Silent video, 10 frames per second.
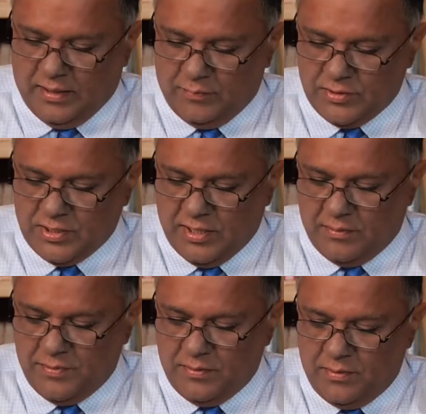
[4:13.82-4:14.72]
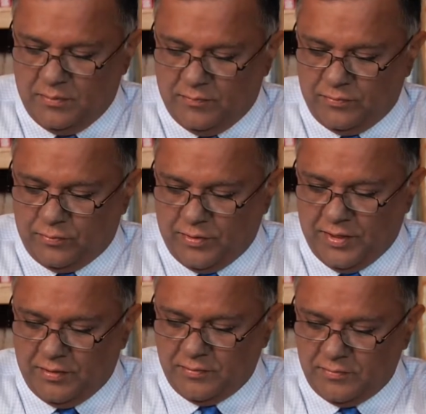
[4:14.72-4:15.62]
I would say a minimum of
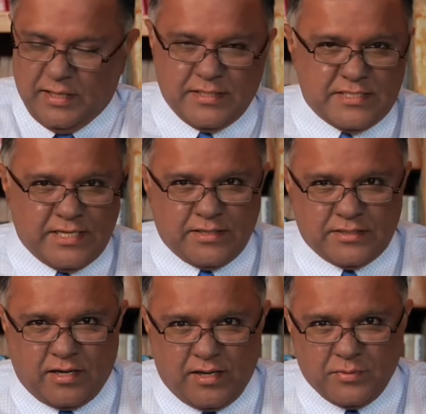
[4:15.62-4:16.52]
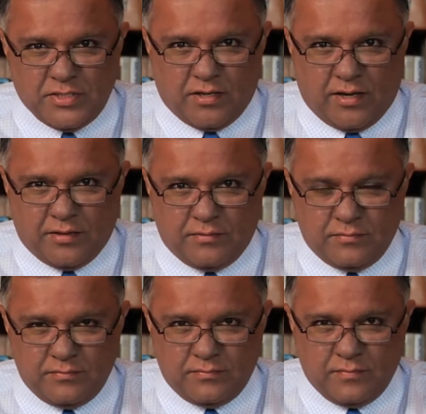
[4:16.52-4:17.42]
three, and set a time aside
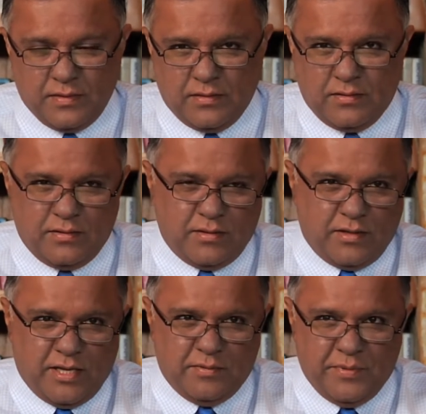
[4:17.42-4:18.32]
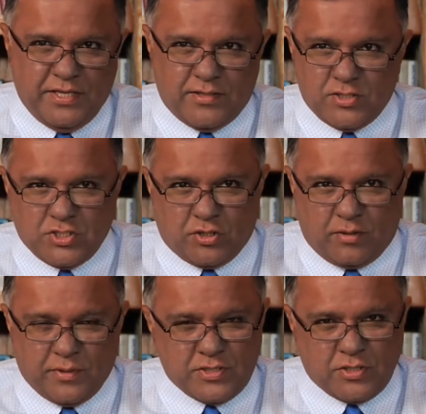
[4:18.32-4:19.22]
and meet at a
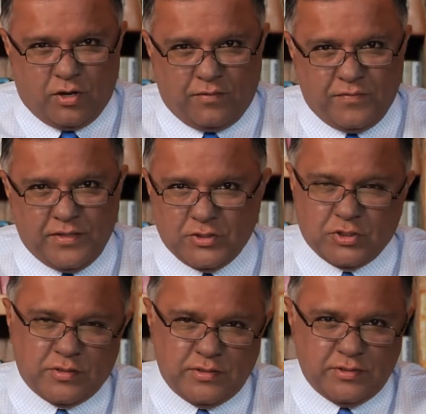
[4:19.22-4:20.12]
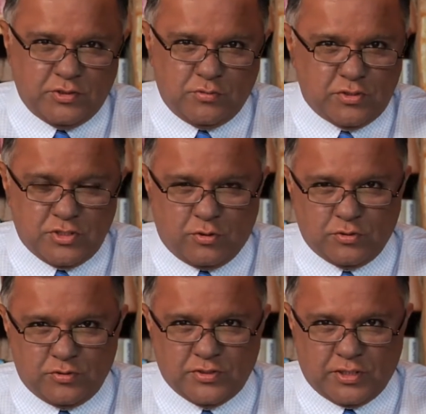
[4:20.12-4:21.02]
Starbucks coffee and turn it into a
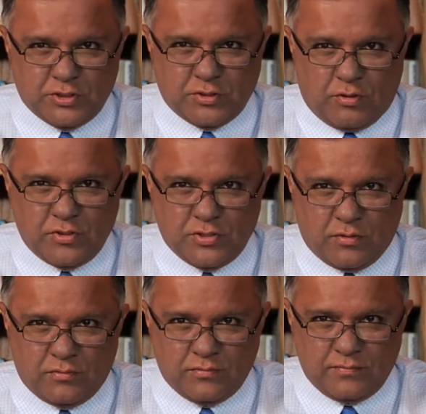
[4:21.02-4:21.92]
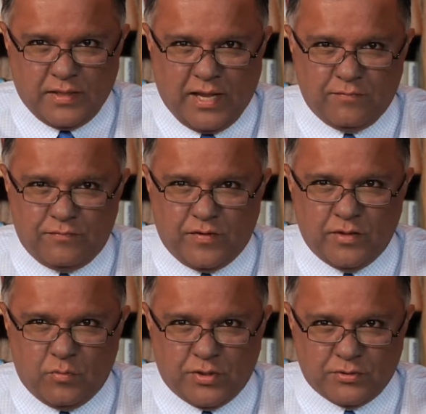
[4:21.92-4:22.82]
social session also. Have
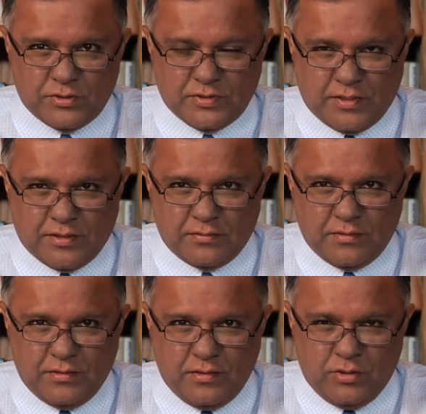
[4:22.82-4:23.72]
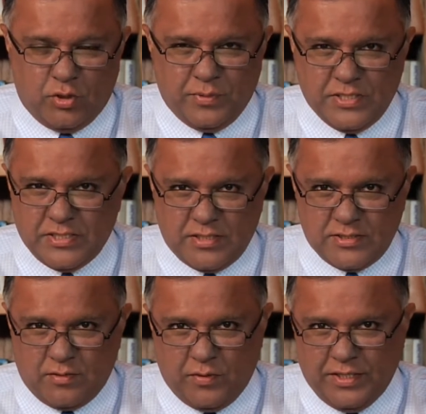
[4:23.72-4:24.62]
fun while you're studying. Nobody
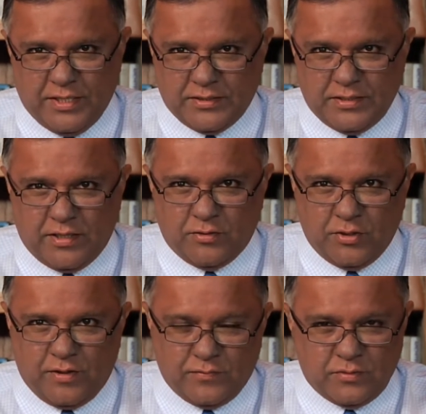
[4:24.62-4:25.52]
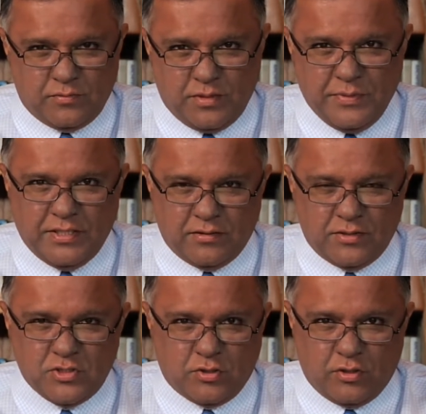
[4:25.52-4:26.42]
says that when you get together, you have to
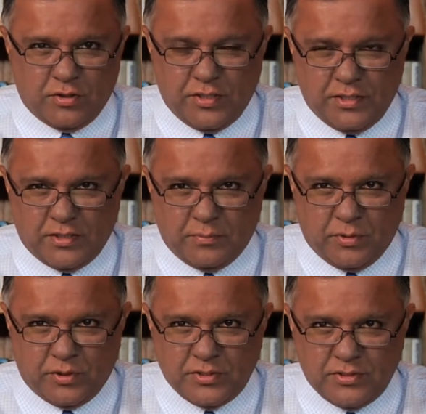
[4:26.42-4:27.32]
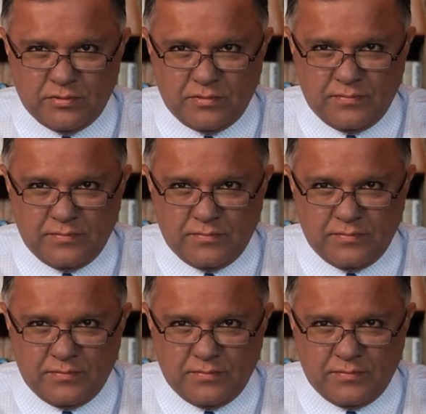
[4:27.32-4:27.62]
immediately start looking at the books.